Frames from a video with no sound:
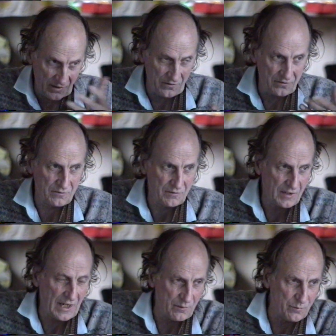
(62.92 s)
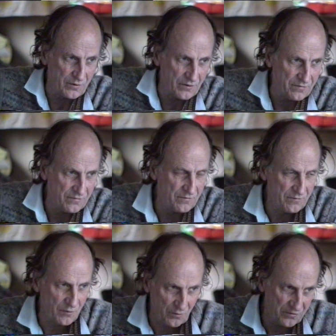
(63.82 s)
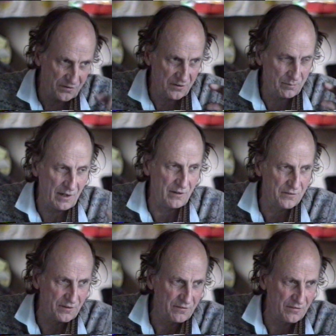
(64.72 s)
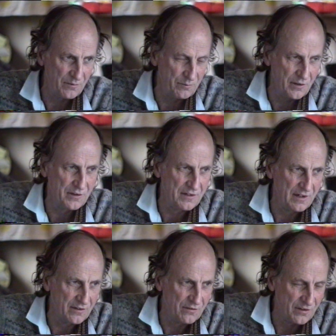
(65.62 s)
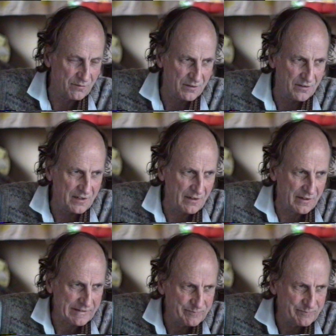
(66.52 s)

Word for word: I was, had a book of Lawson's poetry for a birthday or Christmas or something.